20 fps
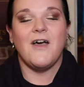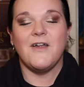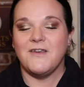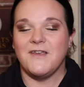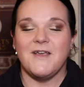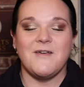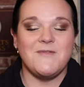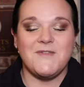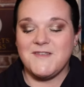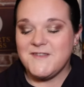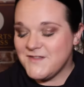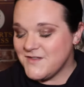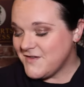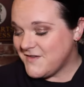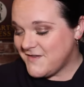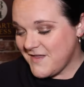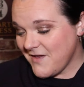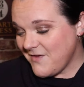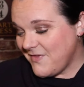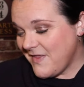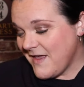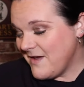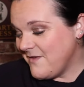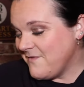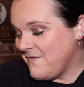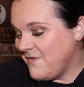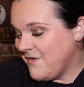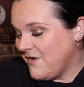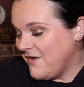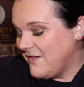On it, I was just so
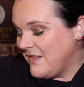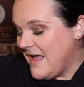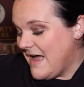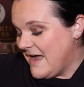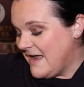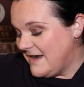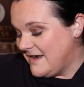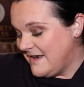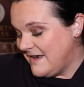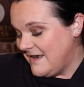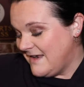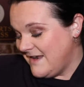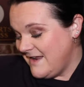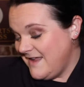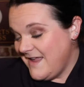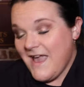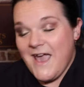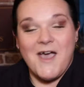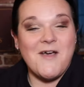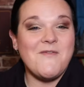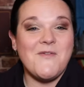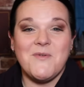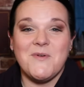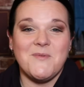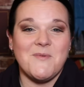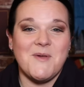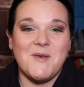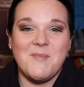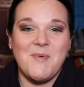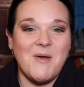thankful and yeah, I've
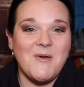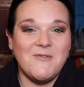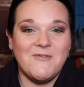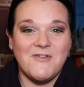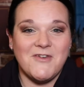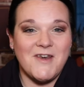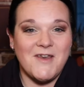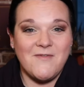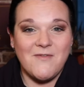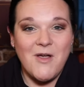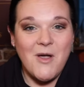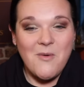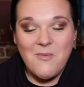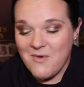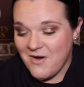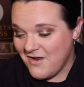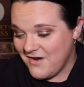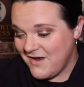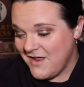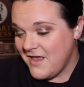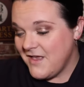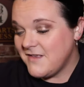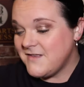always wanted a Polaroid and I've got one.